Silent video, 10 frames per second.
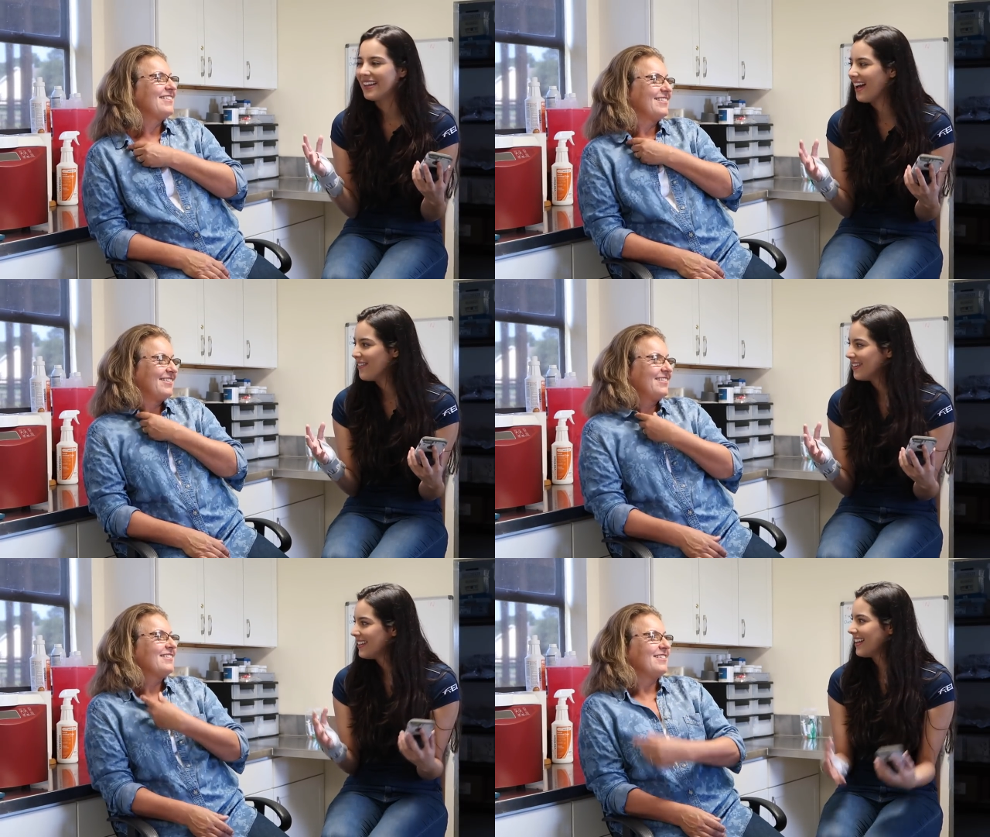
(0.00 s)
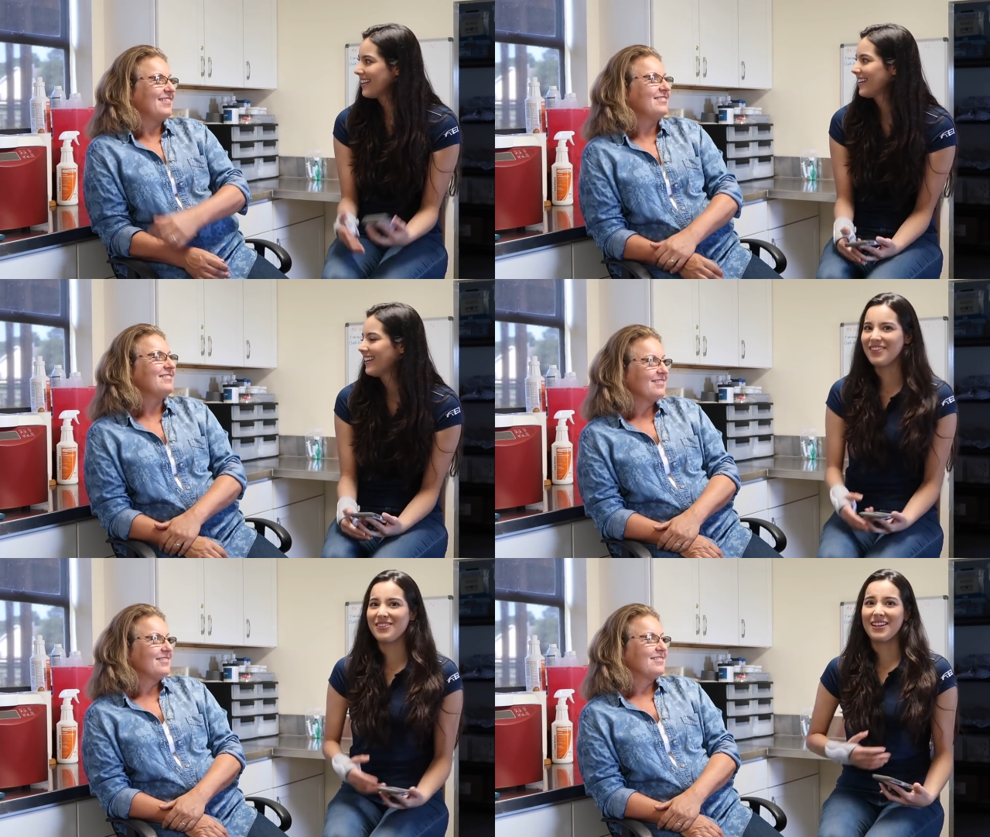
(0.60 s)
Speaker 1: and heavy, like,
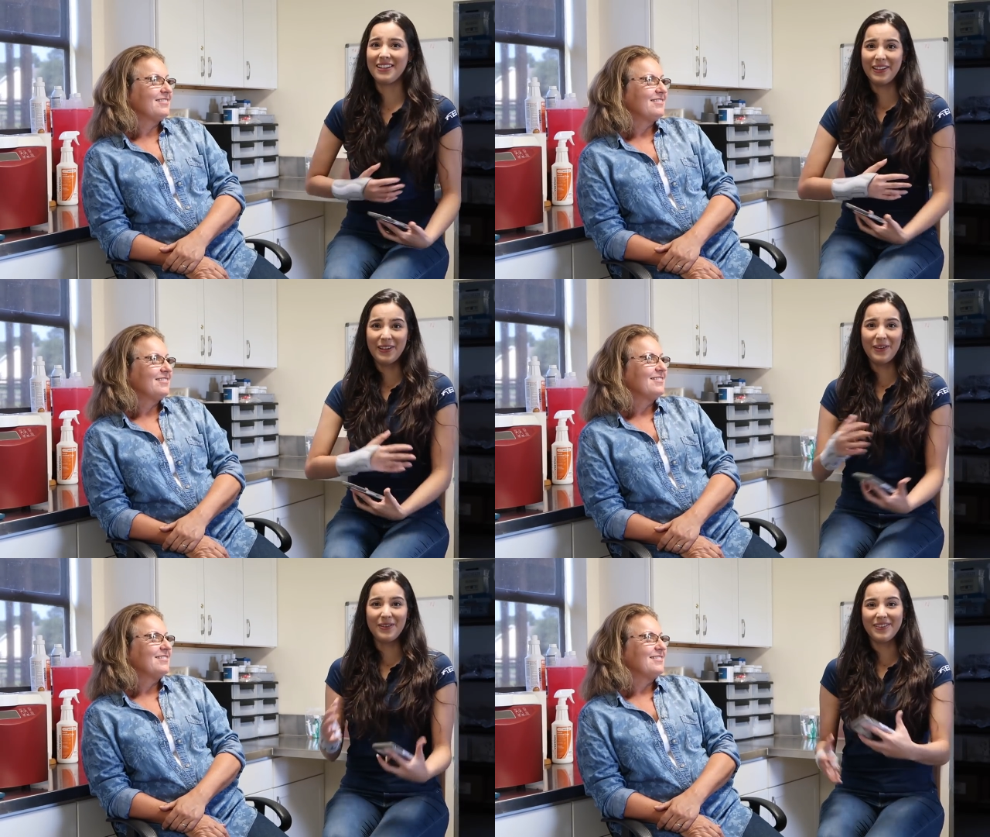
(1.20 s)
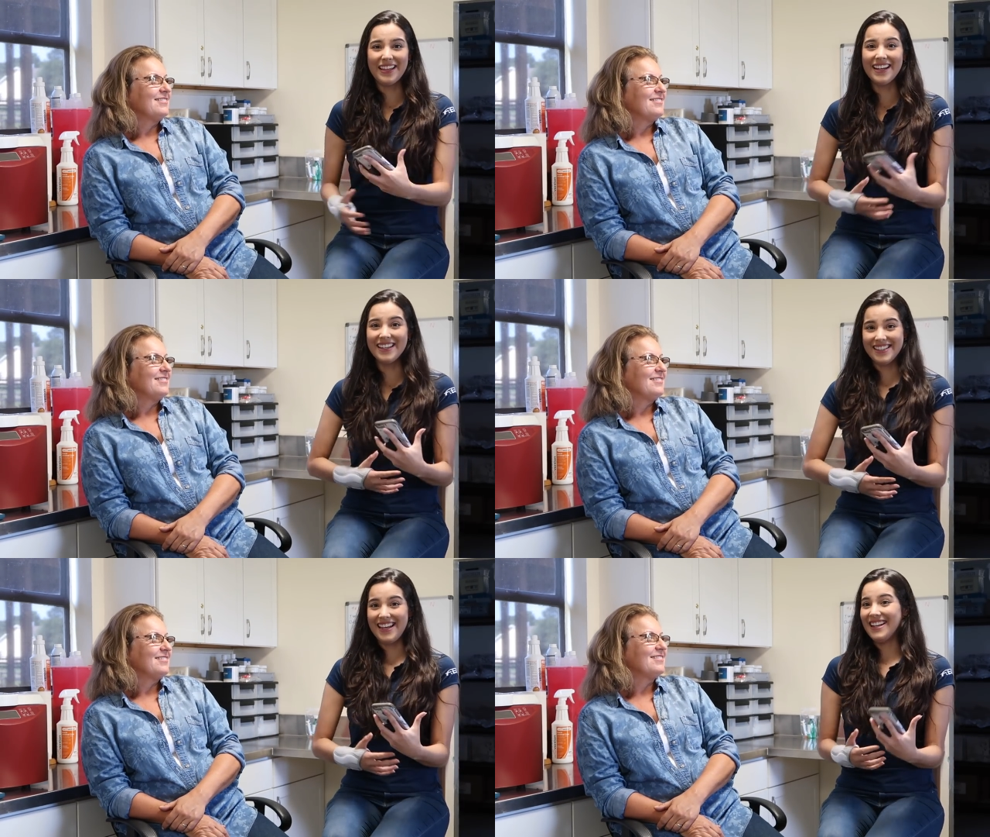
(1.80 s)
and there's like a little
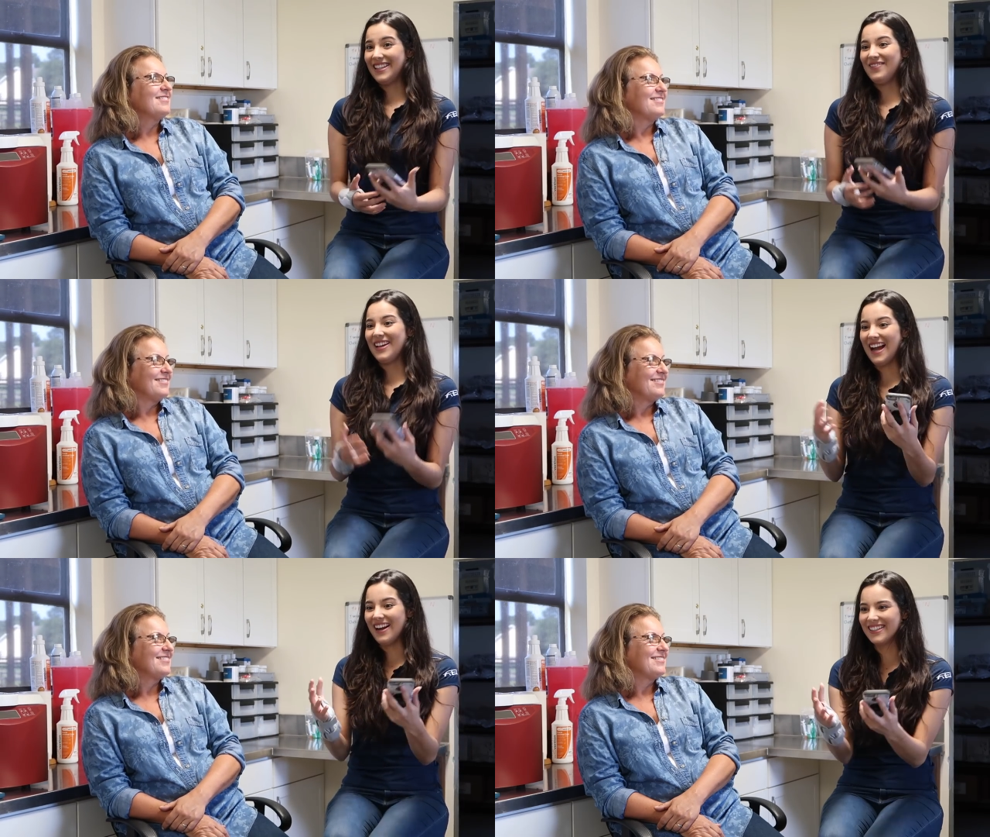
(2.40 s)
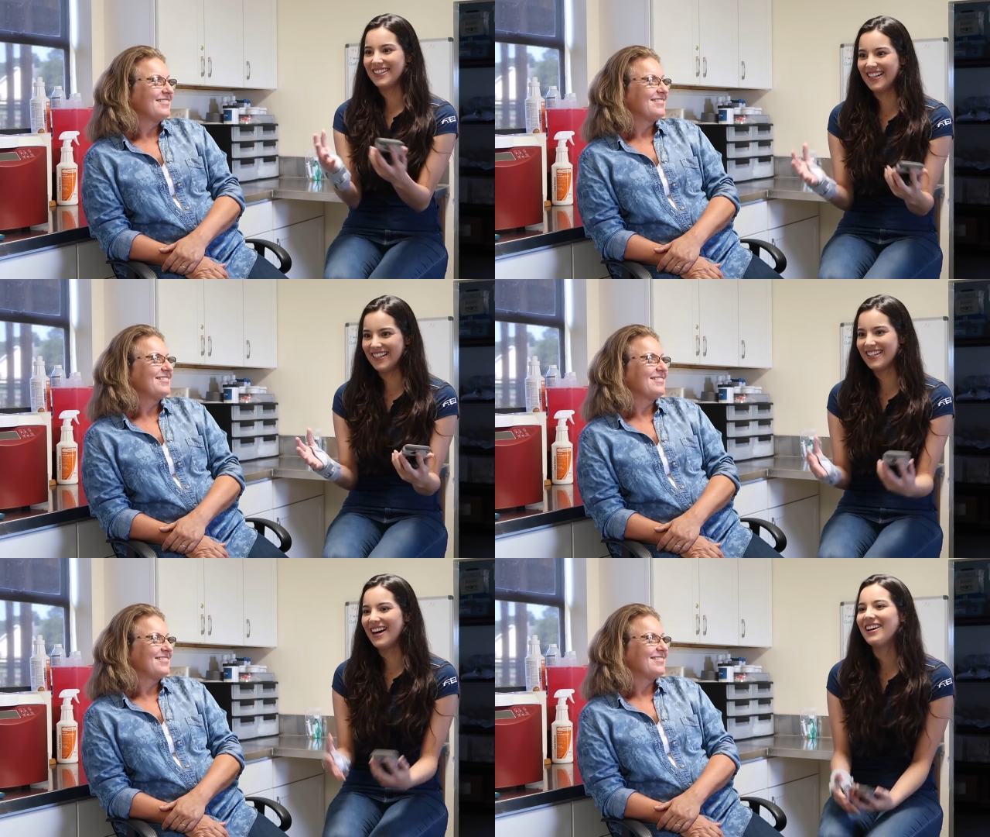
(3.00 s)
thing inside of them. Like, how could
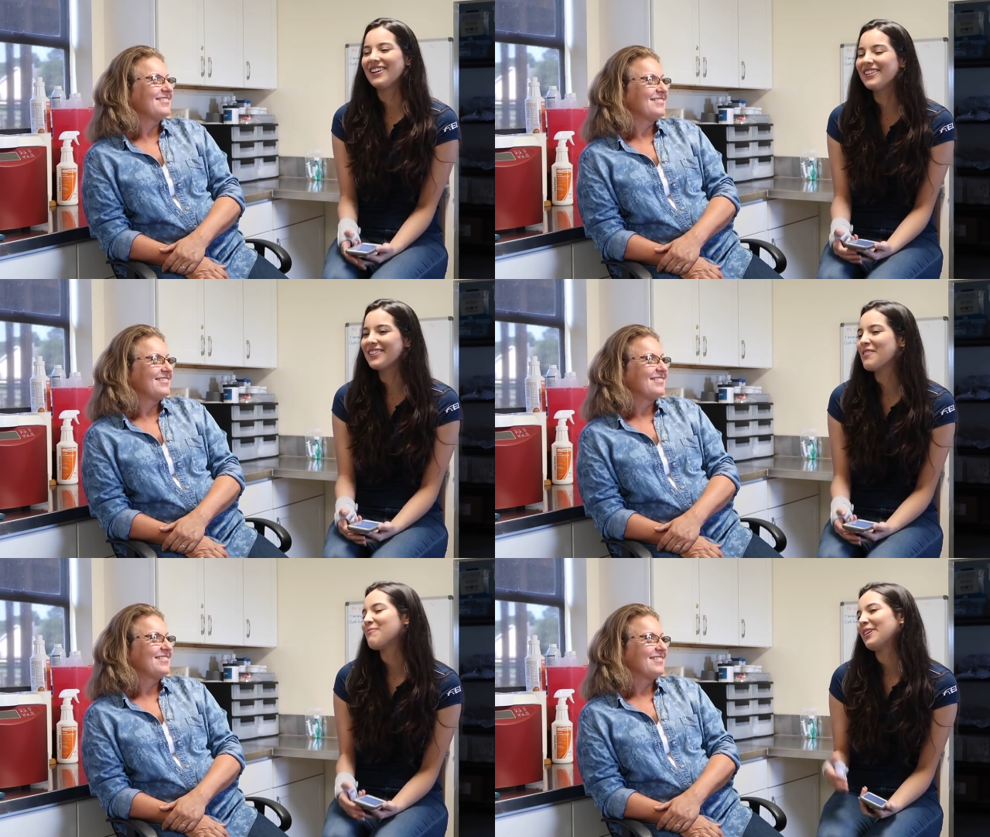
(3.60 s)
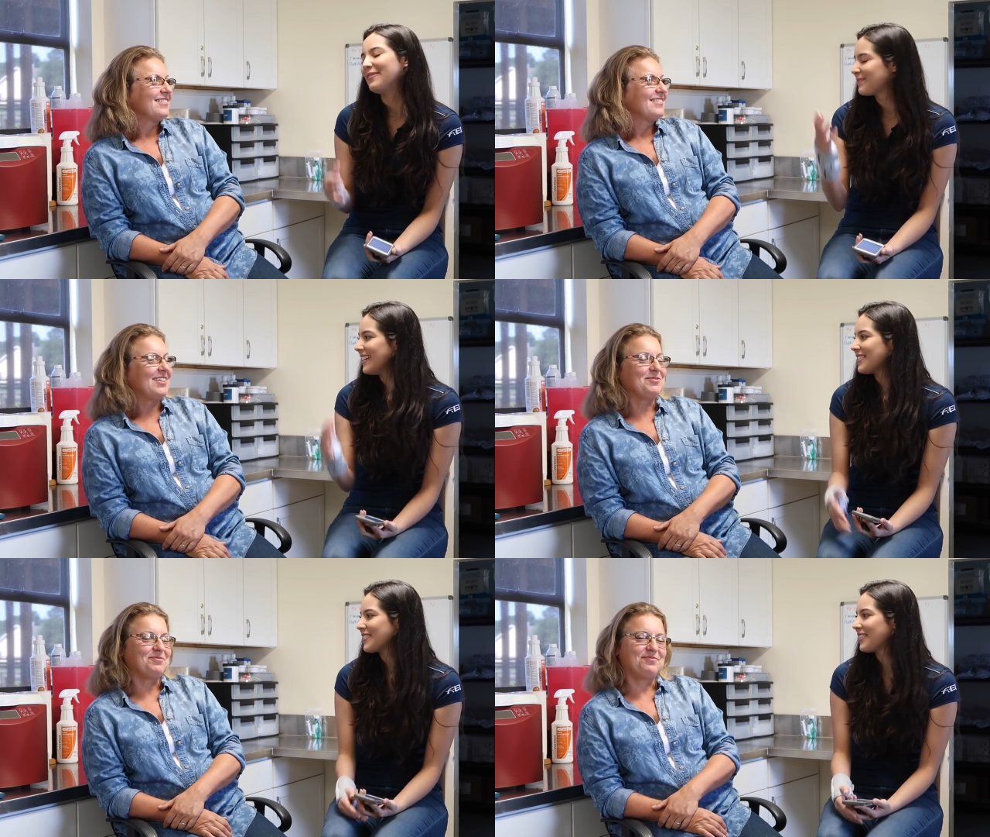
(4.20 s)
they not hurt them? But
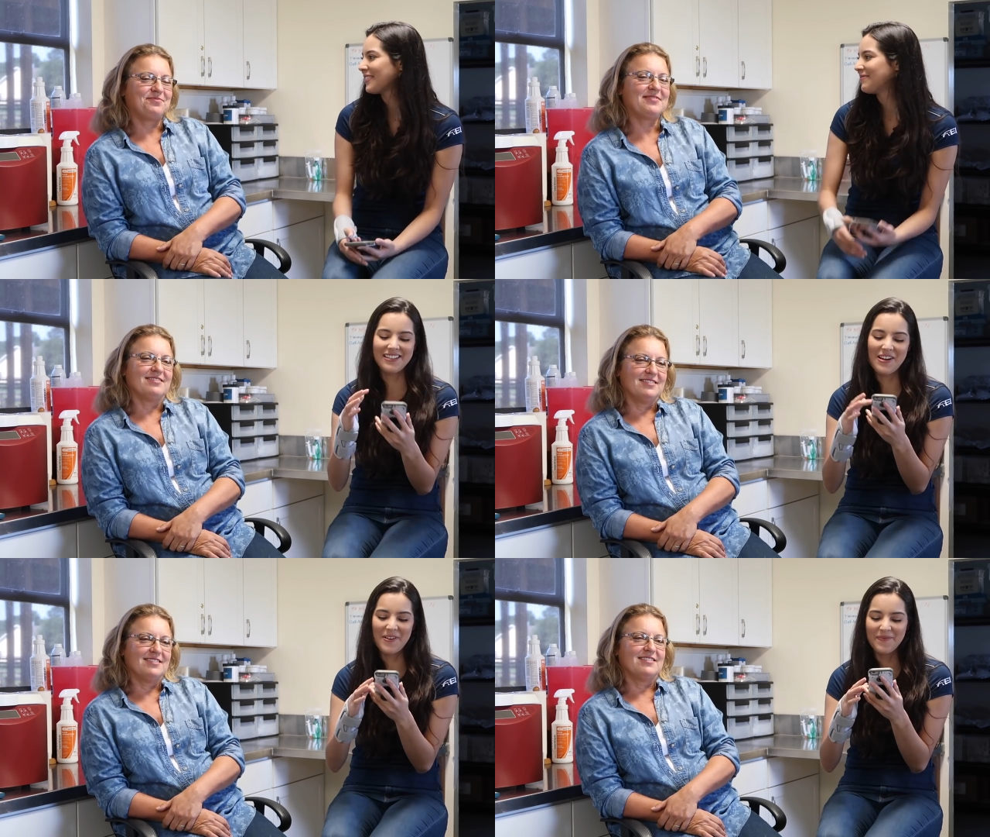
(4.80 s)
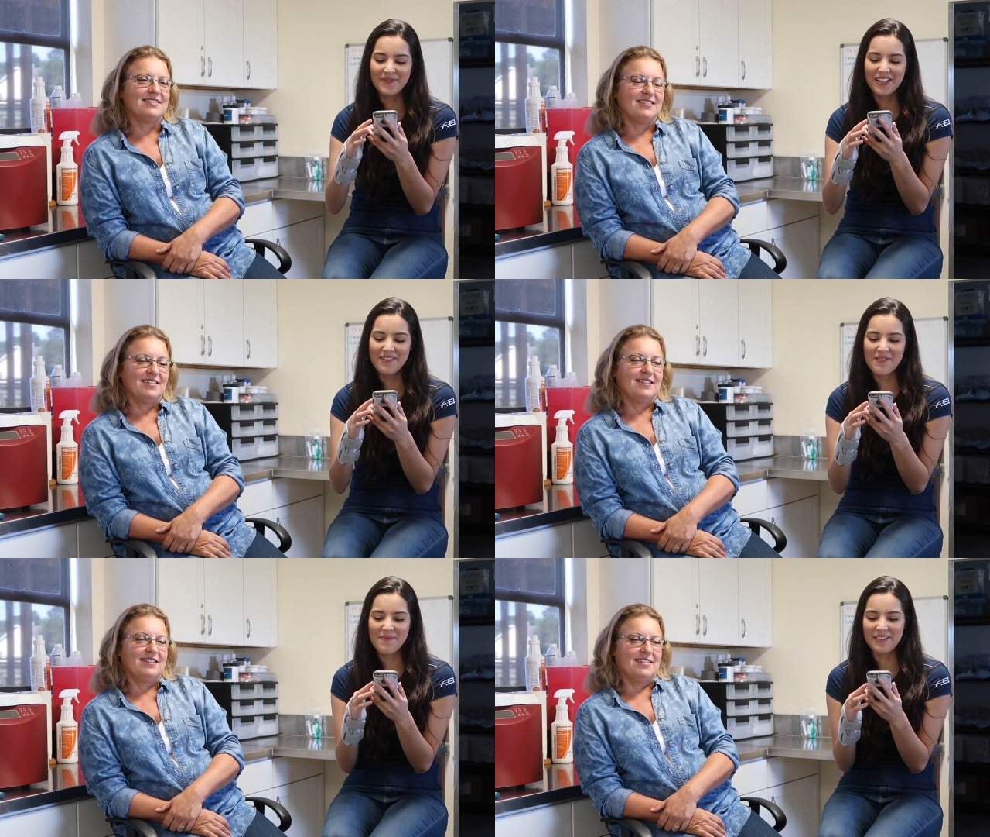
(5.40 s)
nature, you know, done
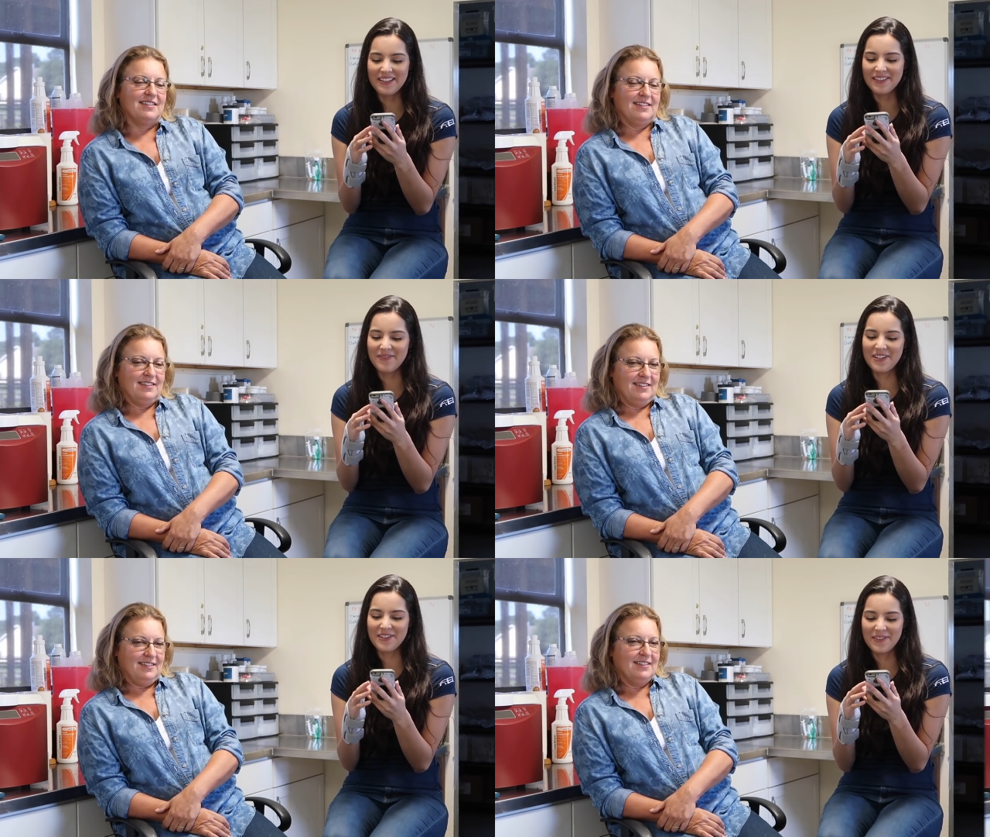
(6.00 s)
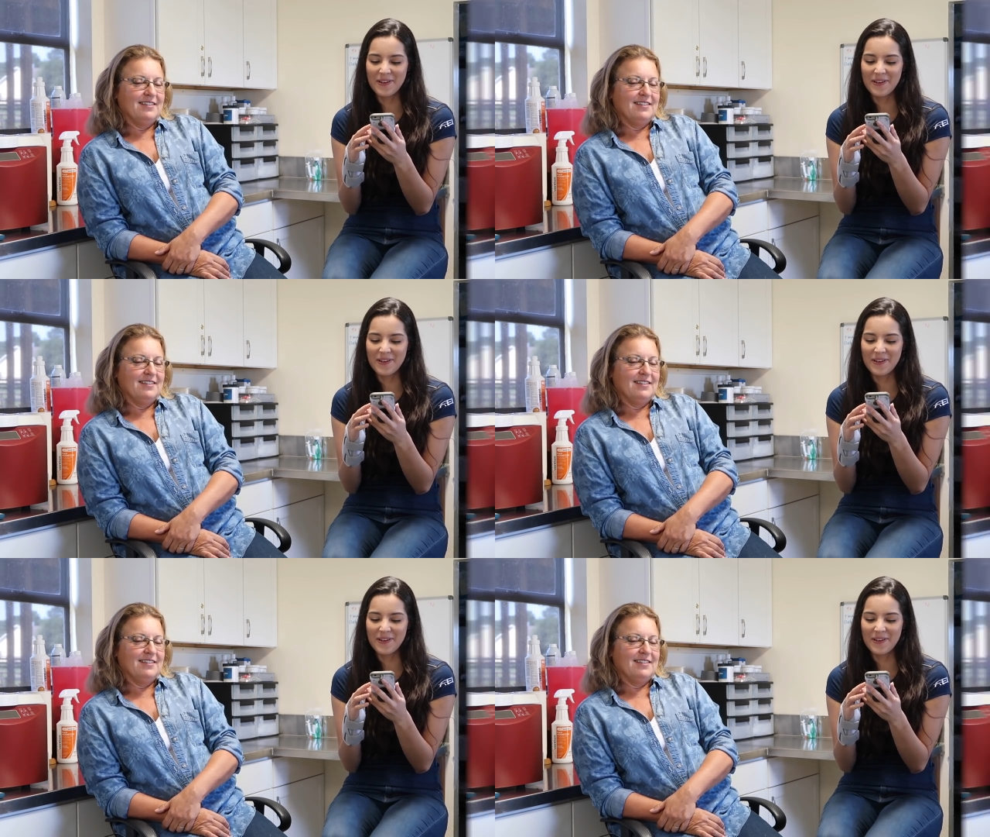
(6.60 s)
it for millions of years.